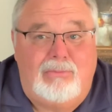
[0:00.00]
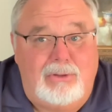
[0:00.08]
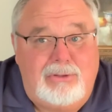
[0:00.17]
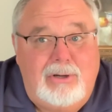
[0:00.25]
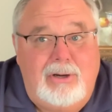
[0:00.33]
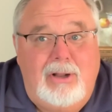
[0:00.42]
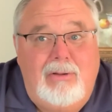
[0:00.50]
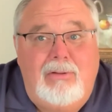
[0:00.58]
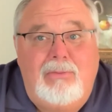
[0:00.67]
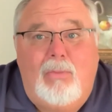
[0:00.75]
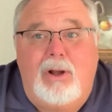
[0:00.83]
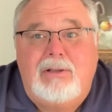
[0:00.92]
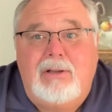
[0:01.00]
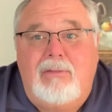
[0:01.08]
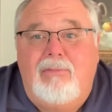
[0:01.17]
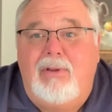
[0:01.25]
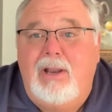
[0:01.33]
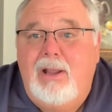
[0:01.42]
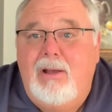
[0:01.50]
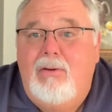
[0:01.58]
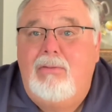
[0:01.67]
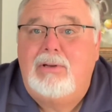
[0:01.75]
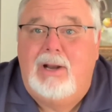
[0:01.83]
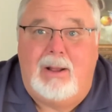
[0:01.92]
what you're doing, watching
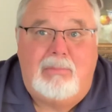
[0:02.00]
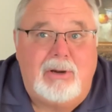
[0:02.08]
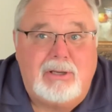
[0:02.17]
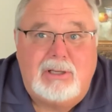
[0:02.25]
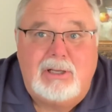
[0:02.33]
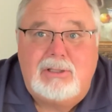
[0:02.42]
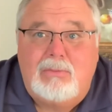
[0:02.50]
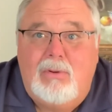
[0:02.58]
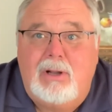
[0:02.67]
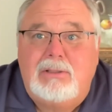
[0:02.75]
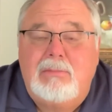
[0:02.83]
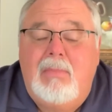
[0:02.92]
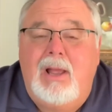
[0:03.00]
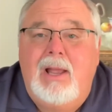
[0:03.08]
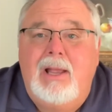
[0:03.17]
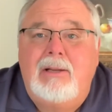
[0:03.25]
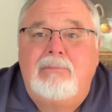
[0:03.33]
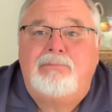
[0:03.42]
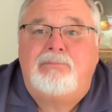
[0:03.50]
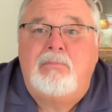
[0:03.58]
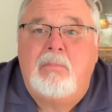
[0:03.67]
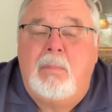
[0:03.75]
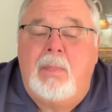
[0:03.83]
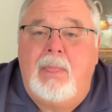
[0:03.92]
videos, and I appreciate you watching mine.
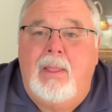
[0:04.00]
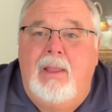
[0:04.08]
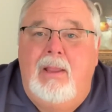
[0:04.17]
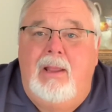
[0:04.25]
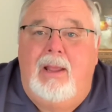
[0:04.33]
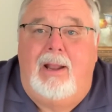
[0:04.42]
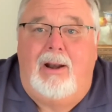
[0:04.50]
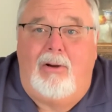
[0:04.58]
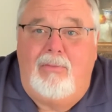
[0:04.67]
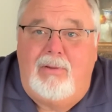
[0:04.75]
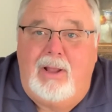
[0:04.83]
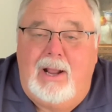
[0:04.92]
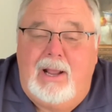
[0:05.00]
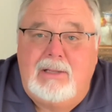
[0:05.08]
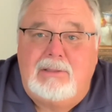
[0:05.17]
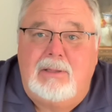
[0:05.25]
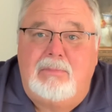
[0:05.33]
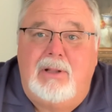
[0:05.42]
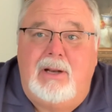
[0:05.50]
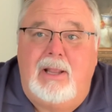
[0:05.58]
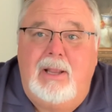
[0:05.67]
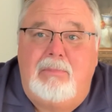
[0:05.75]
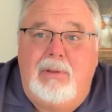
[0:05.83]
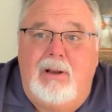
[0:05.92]
And hopefully I got something to
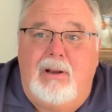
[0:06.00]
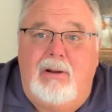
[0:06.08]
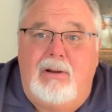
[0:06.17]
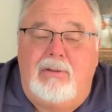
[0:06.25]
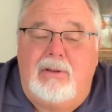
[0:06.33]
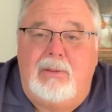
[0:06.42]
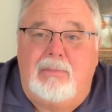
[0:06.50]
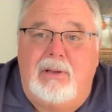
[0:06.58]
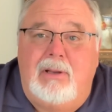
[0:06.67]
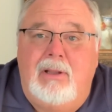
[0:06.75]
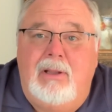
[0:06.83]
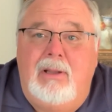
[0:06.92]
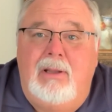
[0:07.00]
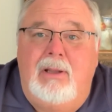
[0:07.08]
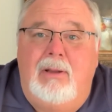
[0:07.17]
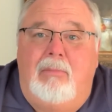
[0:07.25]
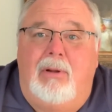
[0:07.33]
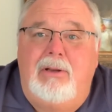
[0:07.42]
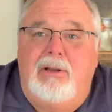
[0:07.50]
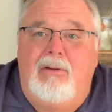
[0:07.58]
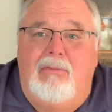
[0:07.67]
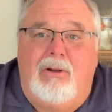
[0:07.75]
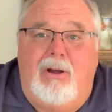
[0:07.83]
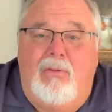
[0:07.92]
help you learn something. But
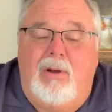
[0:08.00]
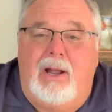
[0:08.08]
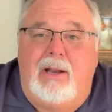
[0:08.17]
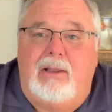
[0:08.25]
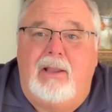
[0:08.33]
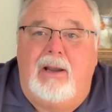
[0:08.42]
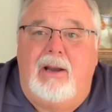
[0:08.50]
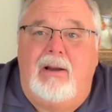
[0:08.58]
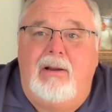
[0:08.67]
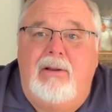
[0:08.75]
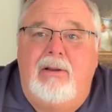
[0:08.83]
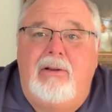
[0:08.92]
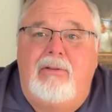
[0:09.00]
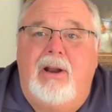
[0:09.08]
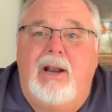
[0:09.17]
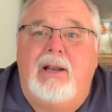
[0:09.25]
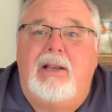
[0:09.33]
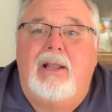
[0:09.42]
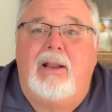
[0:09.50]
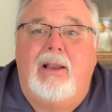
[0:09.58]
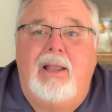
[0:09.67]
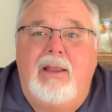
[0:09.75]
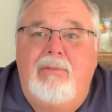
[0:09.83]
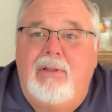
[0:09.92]
don't go out there trying to tell
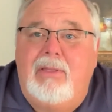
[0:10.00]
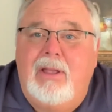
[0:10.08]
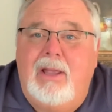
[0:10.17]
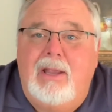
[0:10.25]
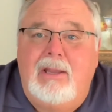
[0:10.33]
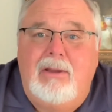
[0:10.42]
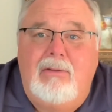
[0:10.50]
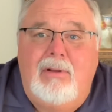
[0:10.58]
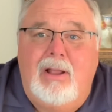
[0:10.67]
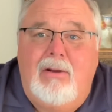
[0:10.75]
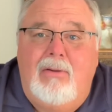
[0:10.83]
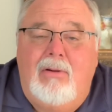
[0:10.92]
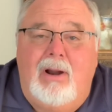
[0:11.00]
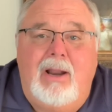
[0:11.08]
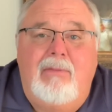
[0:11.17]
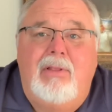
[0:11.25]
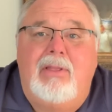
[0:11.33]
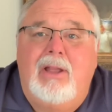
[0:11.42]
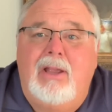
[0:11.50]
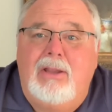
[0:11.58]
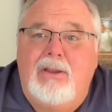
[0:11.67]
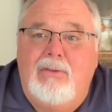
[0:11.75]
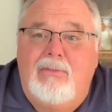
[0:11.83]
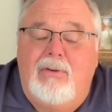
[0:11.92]
everything you know or everything
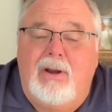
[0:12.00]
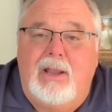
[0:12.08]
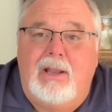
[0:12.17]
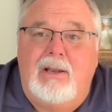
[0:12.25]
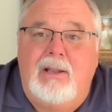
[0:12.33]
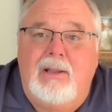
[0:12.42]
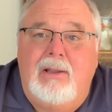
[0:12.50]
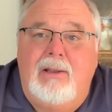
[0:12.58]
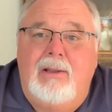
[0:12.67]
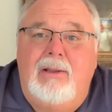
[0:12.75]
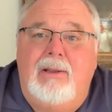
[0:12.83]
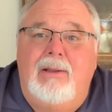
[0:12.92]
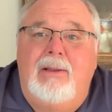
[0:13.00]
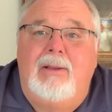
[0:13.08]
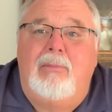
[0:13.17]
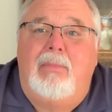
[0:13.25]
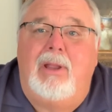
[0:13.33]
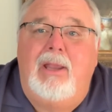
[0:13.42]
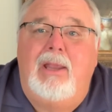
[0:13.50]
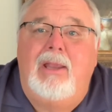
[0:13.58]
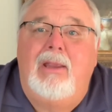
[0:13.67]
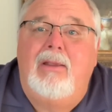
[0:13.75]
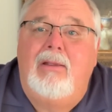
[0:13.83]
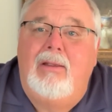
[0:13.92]
you've read.
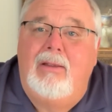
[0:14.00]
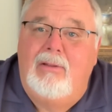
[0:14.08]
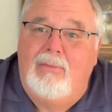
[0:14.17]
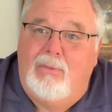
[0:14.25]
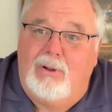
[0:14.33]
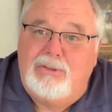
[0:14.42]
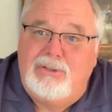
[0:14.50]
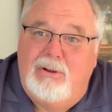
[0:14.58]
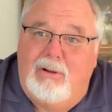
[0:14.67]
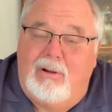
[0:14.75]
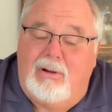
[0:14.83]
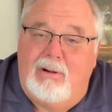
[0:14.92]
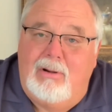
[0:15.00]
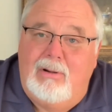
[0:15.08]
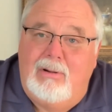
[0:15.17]
Be what you are.